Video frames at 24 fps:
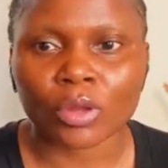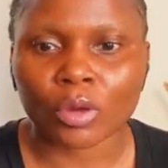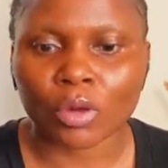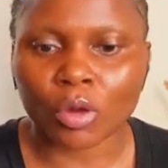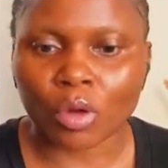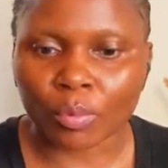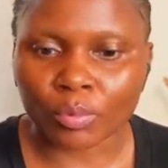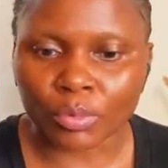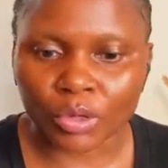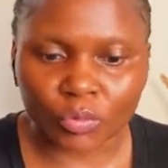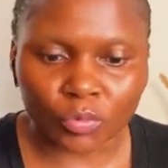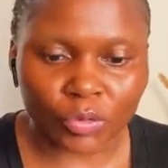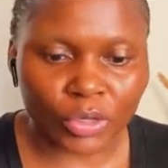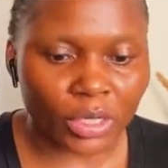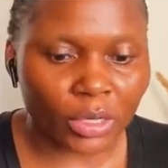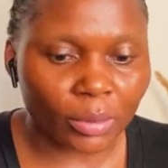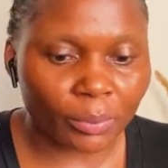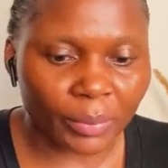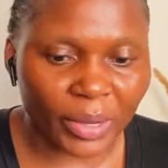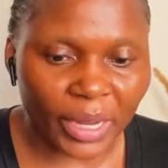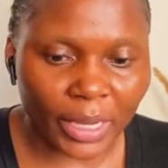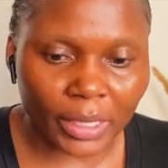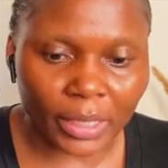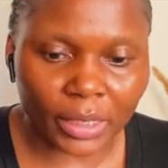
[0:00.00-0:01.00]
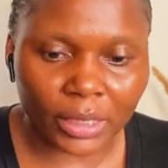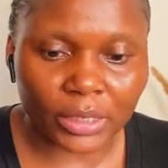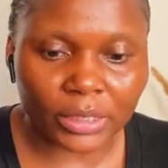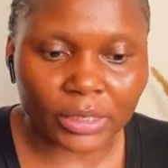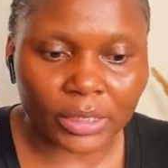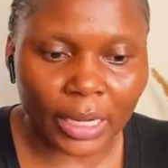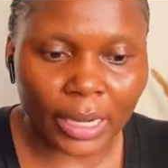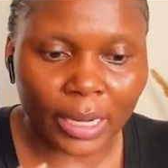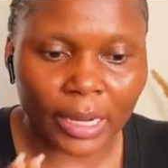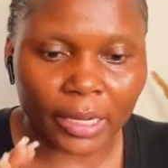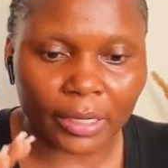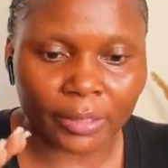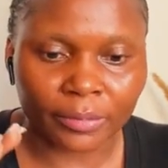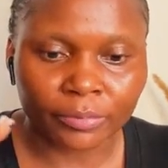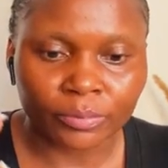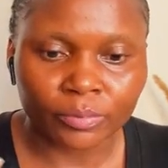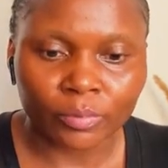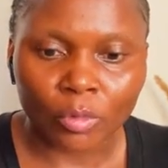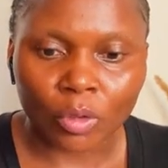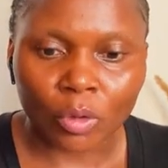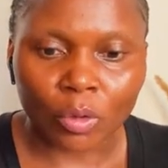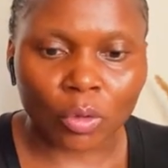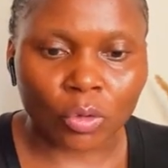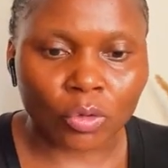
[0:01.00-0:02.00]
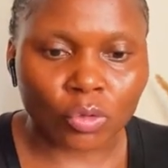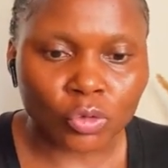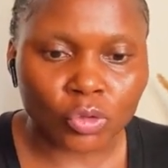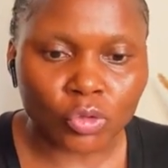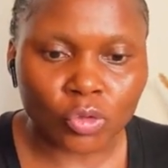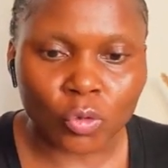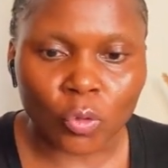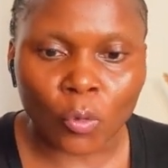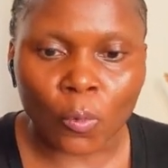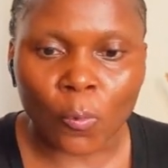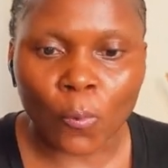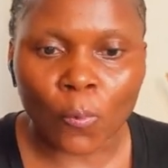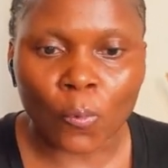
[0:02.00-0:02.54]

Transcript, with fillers: coming with the baggage and also